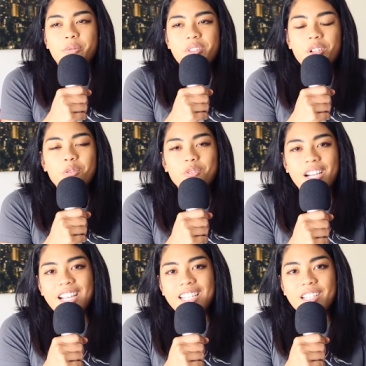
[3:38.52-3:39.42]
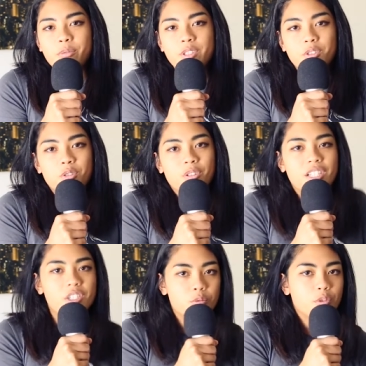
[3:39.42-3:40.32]
it was all right. It was
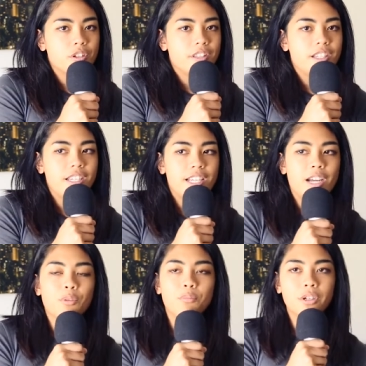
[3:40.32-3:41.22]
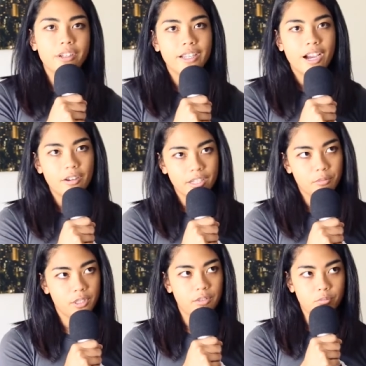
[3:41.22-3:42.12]
cringeworthy, and I would put it out and I
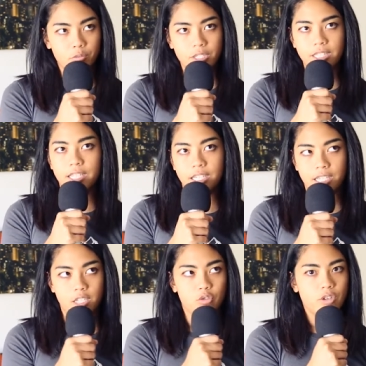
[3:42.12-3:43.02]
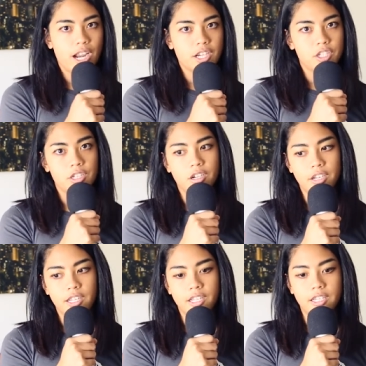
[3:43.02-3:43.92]
wouldn't really get any traction
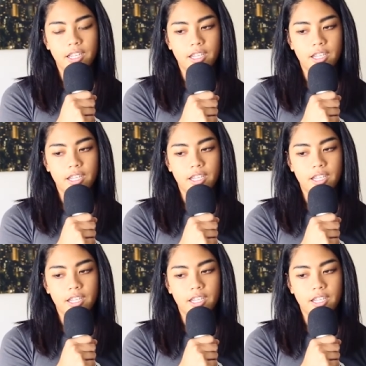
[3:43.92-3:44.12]
on it.